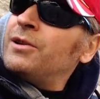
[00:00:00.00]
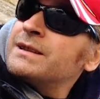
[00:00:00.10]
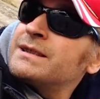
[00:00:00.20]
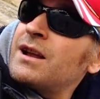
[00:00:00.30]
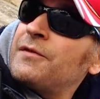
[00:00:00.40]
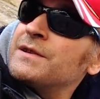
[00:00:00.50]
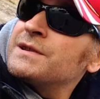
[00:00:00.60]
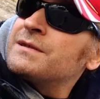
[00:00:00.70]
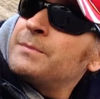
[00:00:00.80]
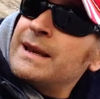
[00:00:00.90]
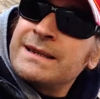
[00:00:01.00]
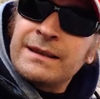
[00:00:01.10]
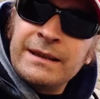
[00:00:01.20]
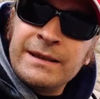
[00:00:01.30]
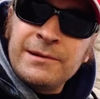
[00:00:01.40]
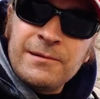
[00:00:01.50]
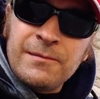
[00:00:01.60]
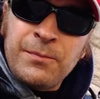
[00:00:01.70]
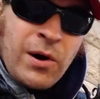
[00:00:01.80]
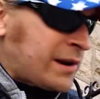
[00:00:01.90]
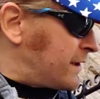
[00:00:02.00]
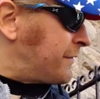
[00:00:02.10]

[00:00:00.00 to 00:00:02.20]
stuff is basically part of the